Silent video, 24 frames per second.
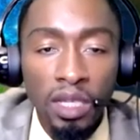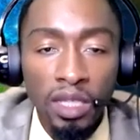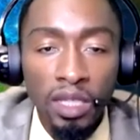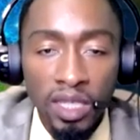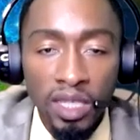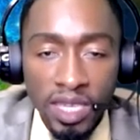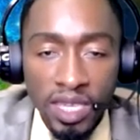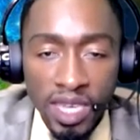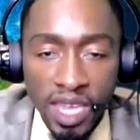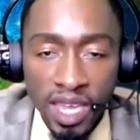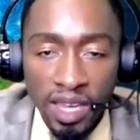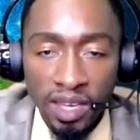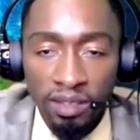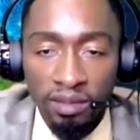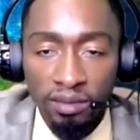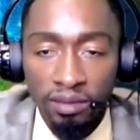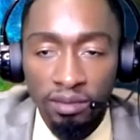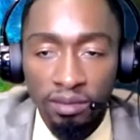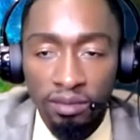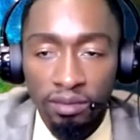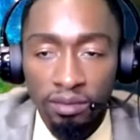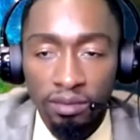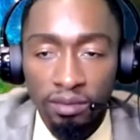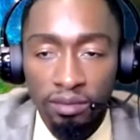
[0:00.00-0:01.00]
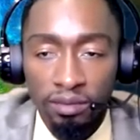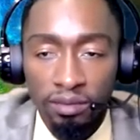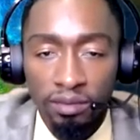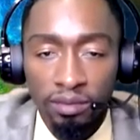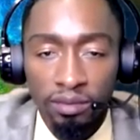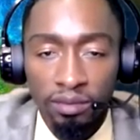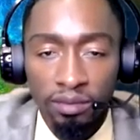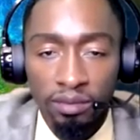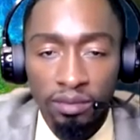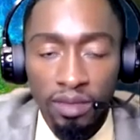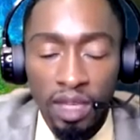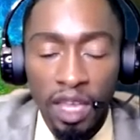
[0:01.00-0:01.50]
year.
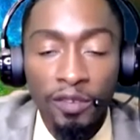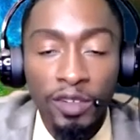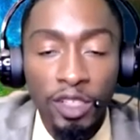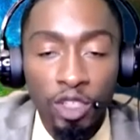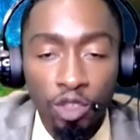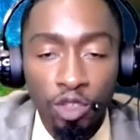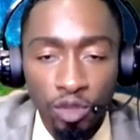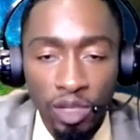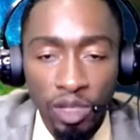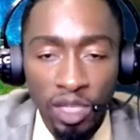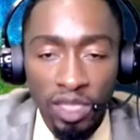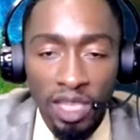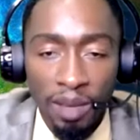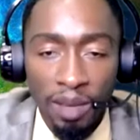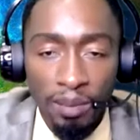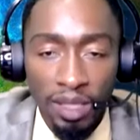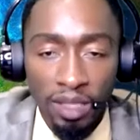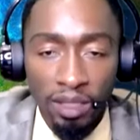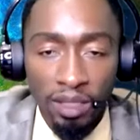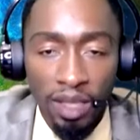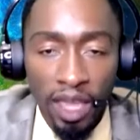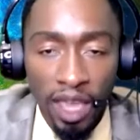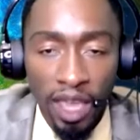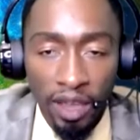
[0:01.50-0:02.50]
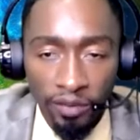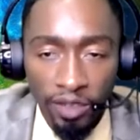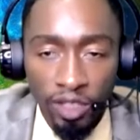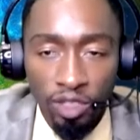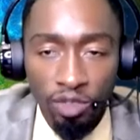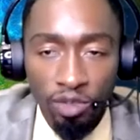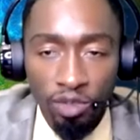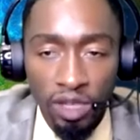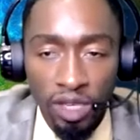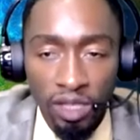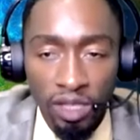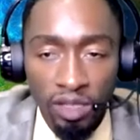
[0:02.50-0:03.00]
Every 2 years, I mean, every
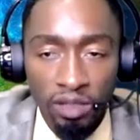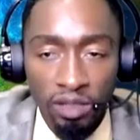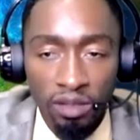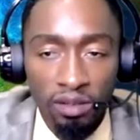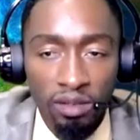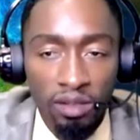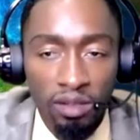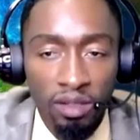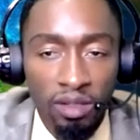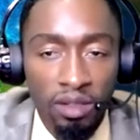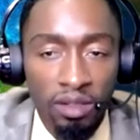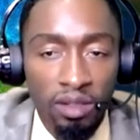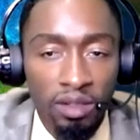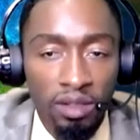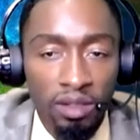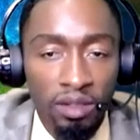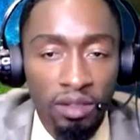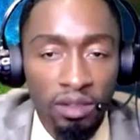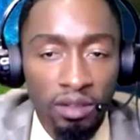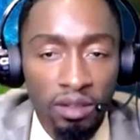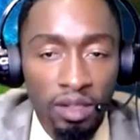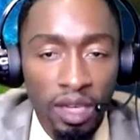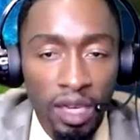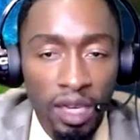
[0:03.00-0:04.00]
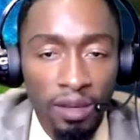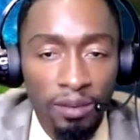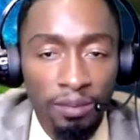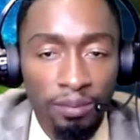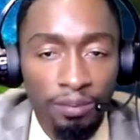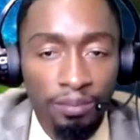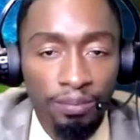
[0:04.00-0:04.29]
2 years. Okay.